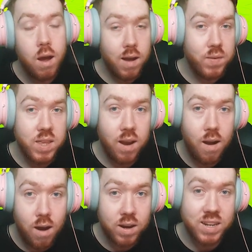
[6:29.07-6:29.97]
Other than
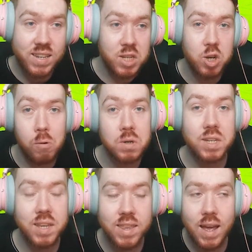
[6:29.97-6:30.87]
arc is literally all she
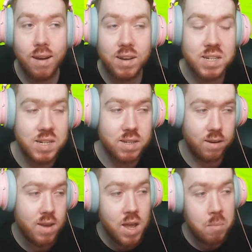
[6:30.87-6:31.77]
did in that last season.